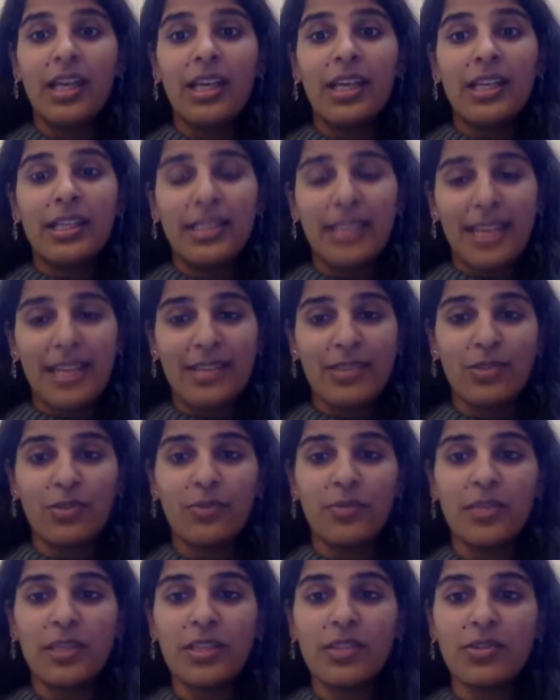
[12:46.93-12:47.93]
Yes,
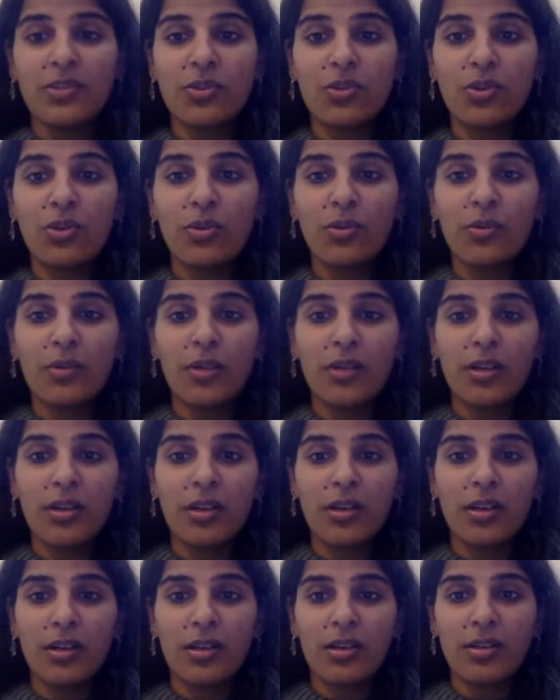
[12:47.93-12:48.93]
Urmi.
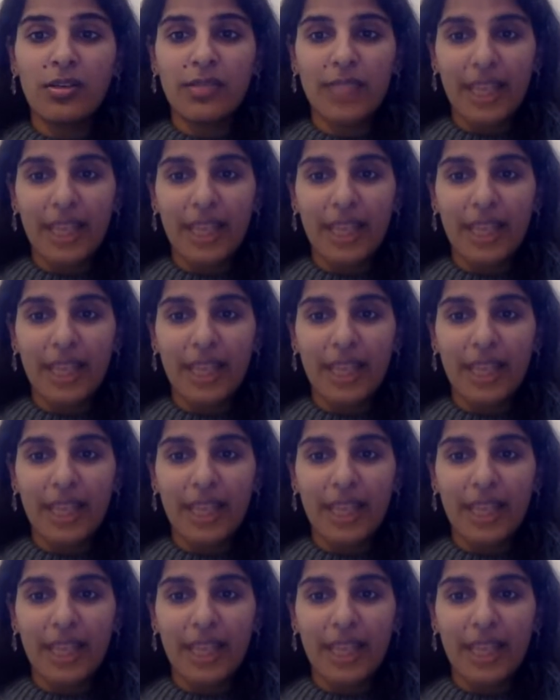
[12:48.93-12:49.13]
So,